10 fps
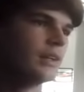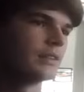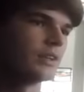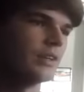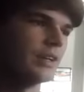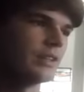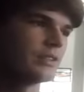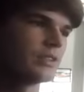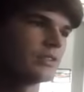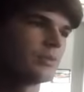So
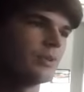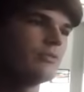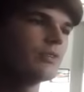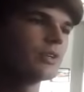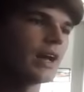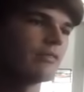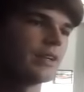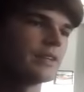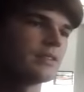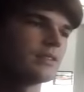integers, what if you could have
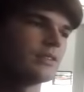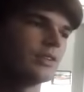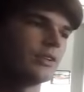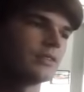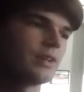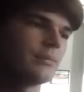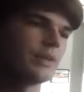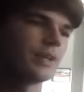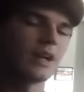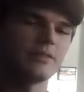less than 0 of something?